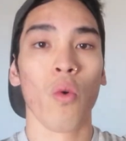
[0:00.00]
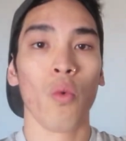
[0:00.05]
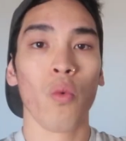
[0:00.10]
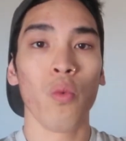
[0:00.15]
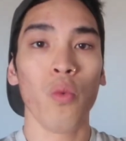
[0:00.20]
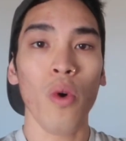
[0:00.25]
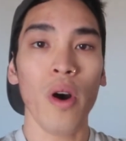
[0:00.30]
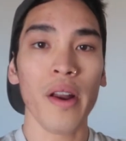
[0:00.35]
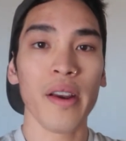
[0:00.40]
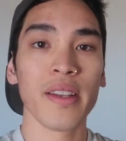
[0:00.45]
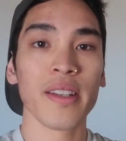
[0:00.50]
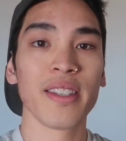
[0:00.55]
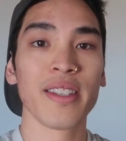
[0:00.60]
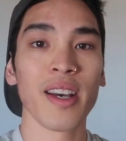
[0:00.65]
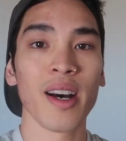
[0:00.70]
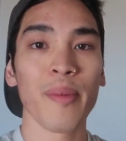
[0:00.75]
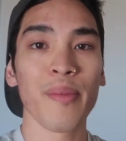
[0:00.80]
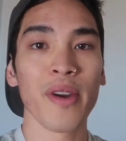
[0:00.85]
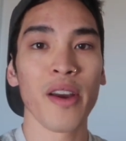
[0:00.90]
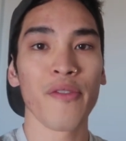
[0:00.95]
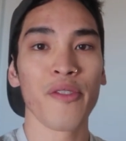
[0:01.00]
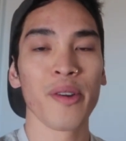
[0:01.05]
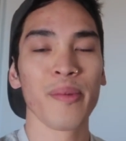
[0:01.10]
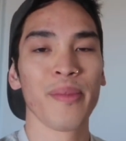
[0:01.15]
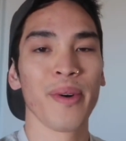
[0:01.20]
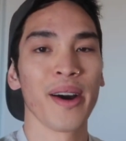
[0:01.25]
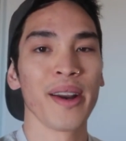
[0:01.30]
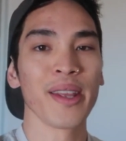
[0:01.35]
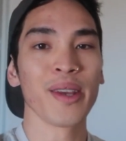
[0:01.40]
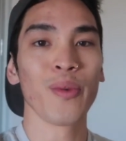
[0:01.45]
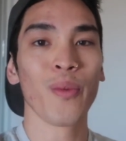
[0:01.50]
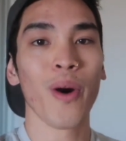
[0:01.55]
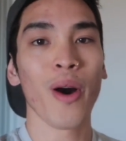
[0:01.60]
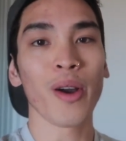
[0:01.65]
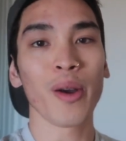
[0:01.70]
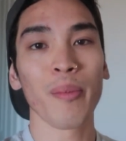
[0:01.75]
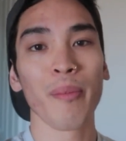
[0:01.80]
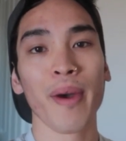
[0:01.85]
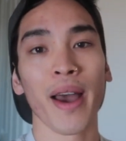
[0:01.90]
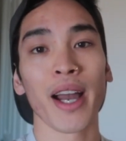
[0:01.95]
What is up, everybody?
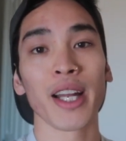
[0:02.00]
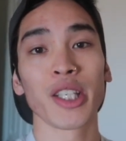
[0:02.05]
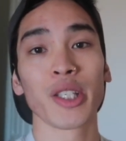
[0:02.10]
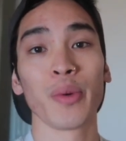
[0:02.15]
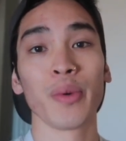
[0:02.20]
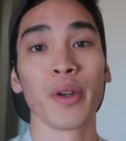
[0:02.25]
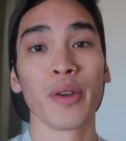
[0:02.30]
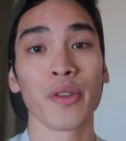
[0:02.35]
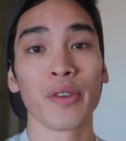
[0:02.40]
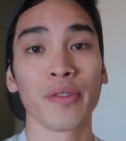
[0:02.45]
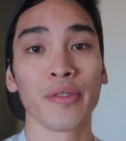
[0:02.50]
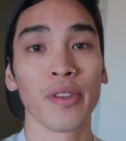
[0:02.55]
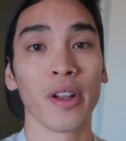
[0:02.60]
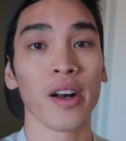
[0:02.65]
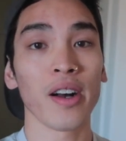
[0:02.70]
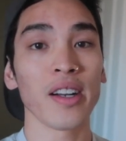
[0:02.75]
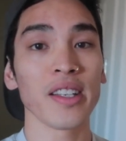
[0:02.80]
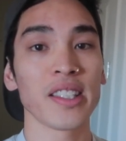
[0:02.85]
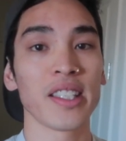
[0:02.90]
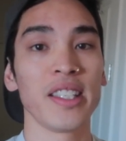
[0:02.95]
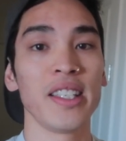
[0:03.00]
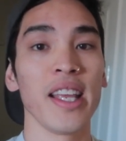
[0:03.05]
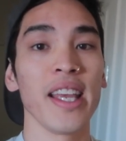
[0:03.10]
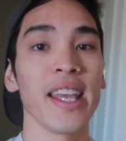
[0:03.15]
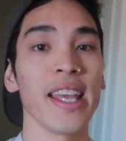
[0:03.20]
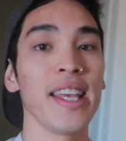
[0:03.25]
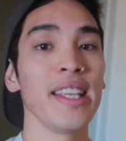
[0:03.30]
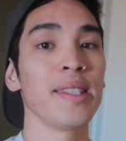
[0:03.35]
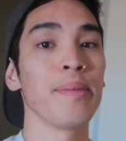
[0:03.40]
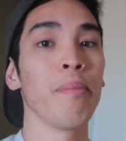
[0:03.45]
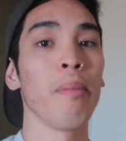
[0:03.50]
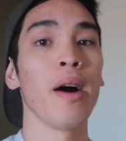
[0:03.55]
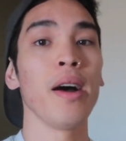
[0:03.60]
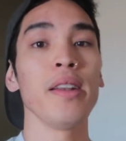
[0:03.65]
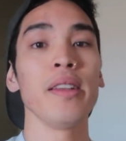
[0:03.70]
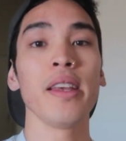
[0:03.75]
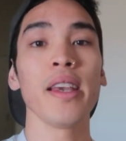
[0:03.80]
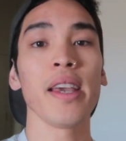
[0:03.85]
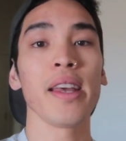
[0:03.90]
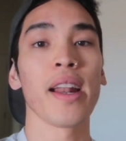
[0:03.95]
Welcome back to another vlog. Today is
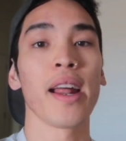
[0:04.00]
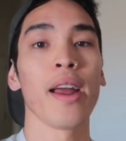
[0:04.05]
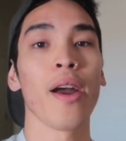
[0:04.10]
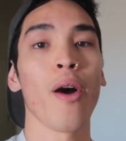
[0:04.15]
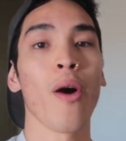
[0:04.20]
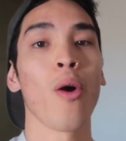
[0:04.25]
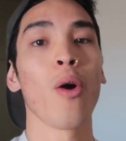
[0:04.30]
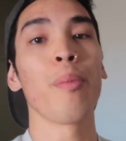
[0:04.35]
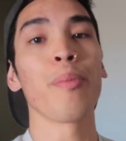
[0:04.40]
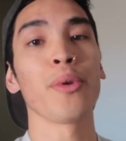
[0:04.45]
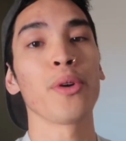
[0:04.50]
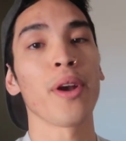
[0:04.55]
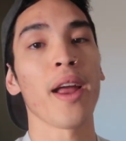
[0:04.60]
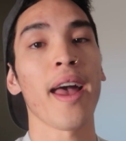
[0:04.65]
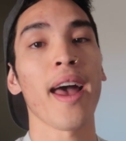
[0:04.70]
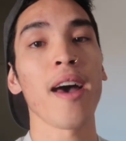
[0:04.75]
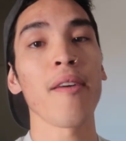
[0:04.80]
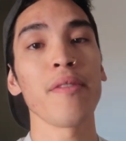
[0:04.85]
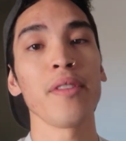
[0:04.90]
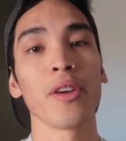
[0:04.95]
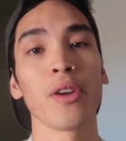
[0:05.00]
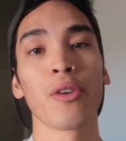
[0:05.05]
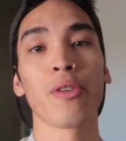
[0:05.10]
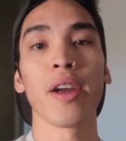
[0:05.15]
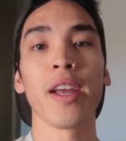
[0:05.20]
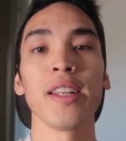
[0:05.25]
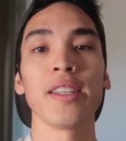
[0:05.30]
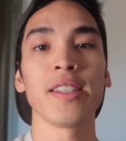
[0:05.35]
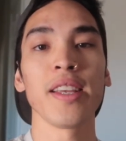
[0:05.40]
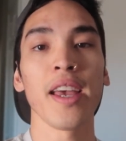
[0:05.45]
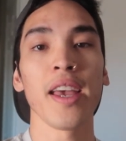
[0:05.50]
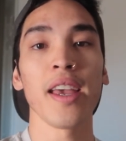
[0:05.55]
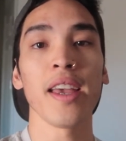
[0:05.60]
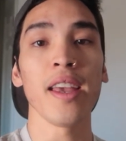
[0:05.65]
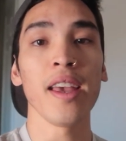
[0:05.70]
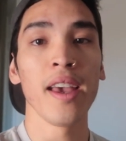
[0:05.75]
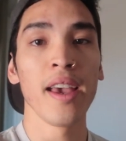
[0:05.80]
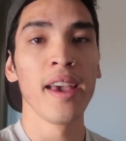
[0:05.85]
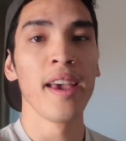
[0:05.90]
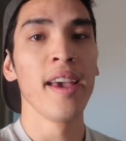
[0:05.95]
Monday and I hope you're having a great
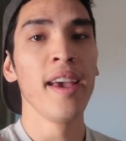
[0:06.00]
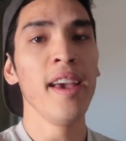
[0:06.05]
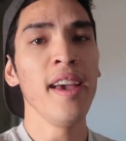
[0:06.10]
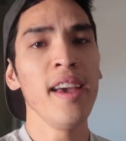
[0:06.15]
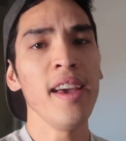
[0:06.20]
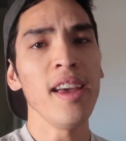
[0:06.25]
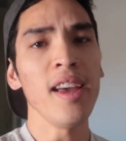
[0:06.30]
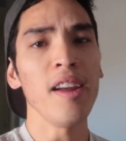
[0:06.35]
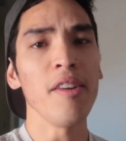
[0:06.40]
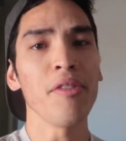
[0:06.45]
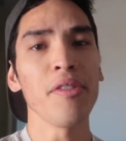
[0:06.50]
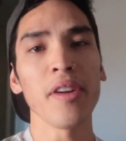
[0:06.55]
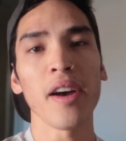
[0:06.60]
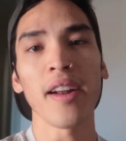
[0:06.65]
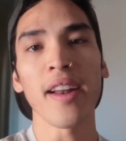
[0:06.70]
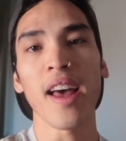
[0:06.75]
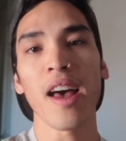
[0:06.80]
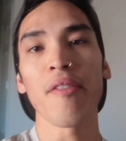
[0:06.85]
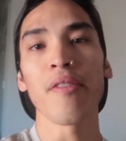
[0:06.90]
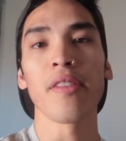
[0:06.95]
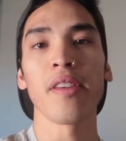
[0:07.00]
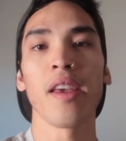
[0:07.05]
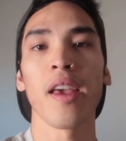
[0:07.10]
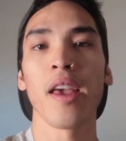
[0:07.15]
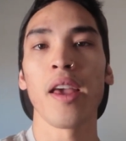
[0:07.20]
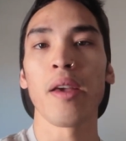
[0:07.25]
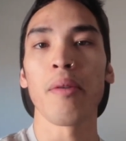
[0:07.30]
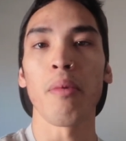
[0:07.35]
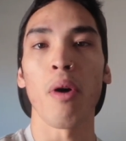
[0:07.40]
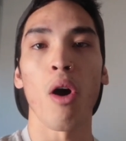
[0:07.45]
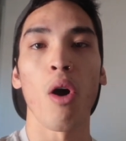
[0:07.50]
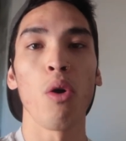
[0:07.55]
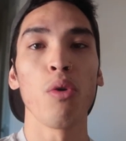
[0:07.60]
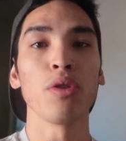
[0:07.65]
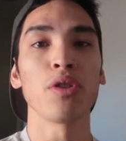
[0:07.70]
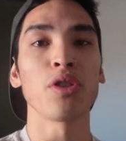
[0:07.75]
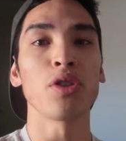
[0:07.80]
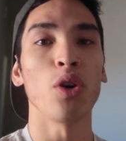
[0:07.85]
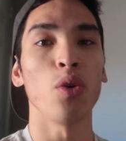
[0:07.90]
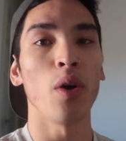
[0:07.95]
day. If you're not having a
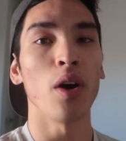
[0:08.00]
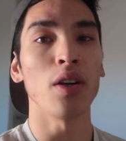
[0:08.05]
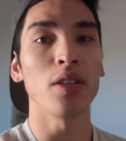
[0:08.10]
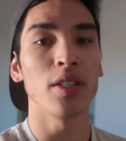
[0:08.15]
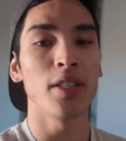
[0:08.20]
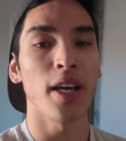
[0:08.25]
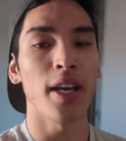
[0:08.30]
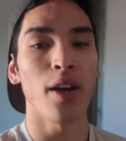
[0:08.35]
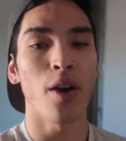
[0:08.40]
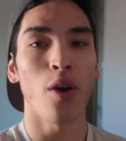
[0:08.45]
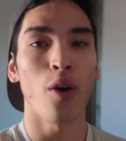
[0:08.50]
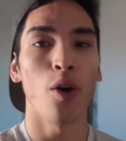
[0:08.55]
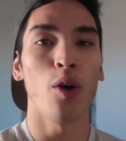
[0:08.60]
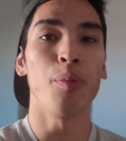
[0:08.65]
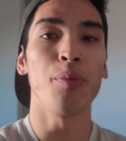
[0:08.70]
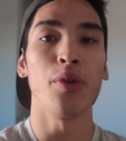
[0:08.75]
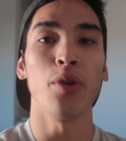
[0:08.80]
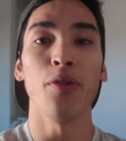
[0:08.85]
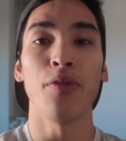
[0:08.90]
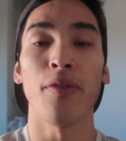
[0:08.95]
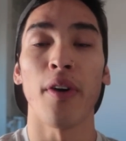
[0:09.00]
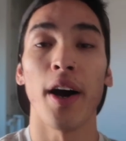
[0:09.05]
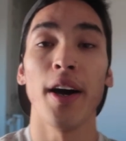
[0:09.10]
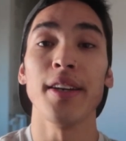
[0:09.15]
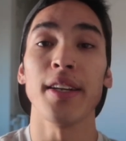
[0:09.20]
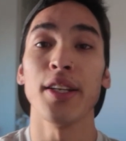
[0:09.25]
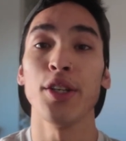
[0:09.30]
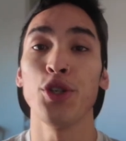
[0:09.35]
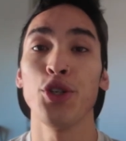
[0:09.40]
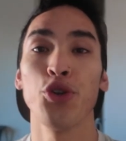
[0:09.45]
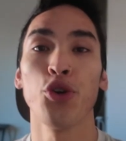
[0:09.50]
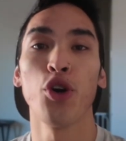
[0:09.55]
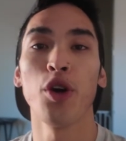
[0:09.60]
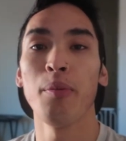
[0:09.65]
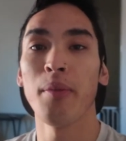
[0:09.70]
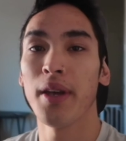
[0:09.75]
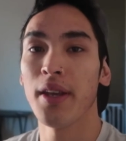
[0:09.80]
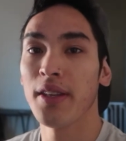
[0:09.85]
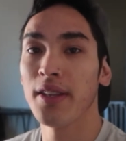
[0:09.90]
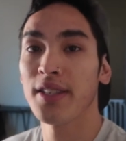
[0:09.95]
oh so well day, I hope you find
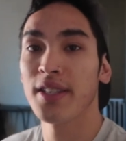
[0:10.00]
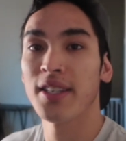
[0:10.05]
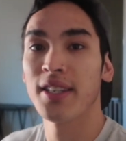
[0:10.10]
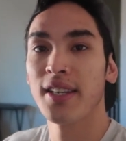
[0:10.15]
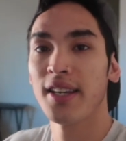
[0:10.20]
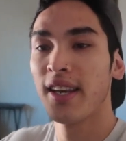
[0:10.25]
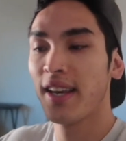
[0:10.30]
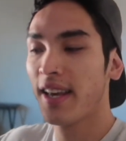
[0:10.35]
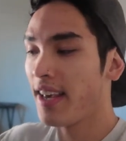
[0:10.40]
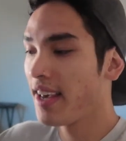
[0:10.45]
enjoyment